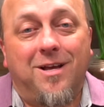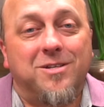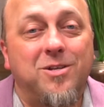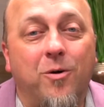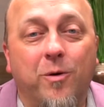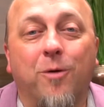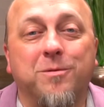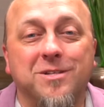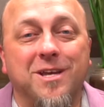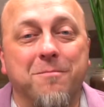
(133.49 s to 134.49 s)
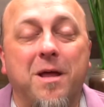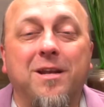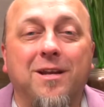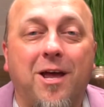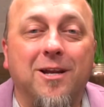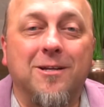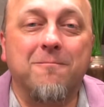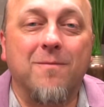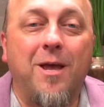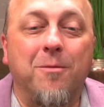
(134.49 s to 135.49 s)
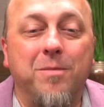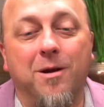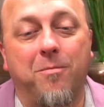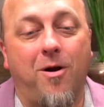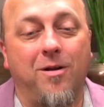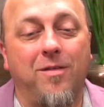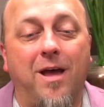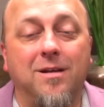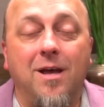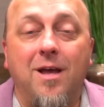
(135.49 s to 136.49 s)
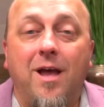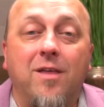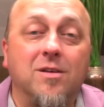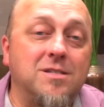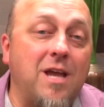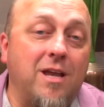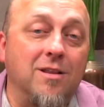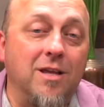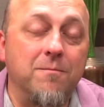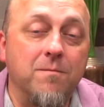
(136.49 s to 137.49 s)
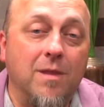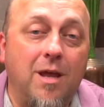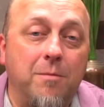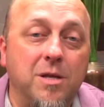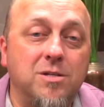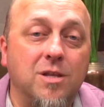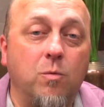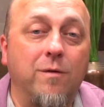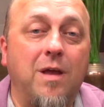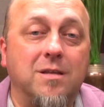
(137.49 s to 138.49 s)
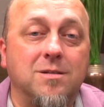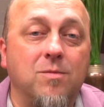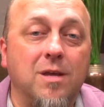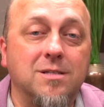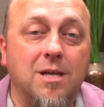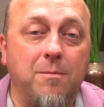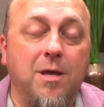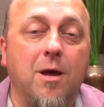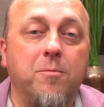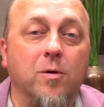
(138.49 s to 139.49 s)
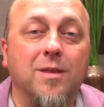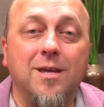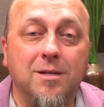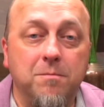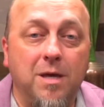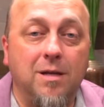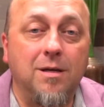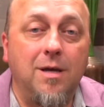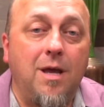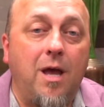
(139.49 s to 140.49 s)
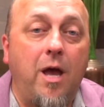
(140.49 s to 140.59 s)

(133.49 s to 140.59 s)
So we hope to see you Monday night, being a part of that. And then secondly, I mentioned that we've got some things coming up with KidMin.